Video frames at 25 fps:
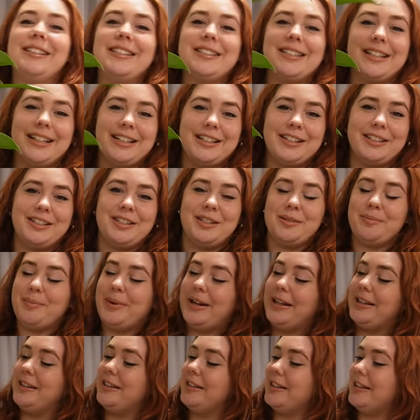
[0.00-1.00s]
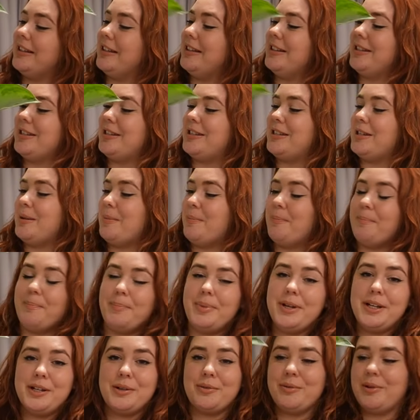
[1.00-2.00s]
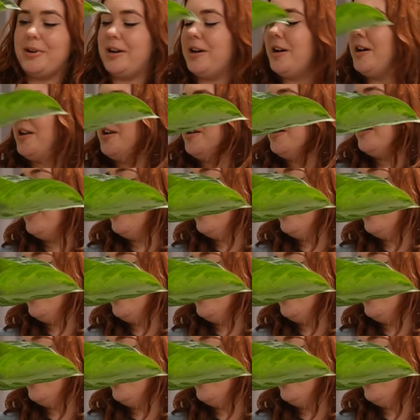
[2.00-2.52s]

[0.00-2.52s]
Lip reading: decided to buy this big one.